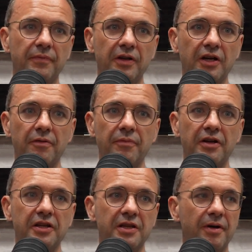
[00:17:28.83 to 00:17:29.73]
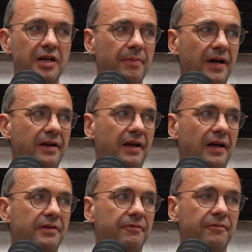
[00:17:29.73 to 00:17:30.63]
you know, earning the money back
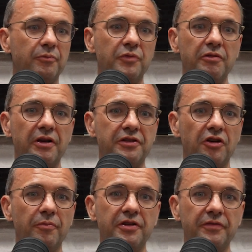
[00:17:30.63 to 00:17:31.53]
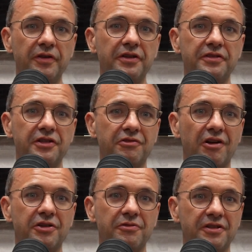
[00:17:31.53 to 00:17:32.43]
again. From US top universities,
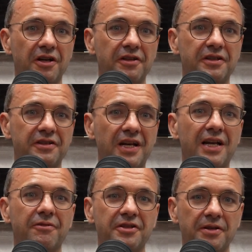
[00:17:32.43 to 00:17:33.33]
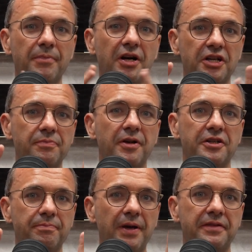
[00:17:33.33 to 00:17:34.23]
graduate starting salaries are much,
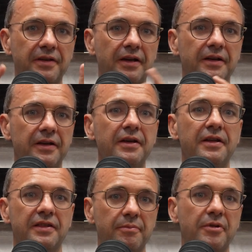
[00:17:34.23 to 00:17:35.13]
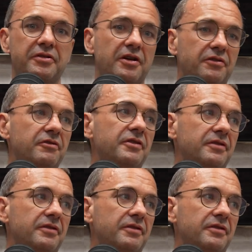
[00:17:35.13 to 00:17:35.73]
much better than most countries.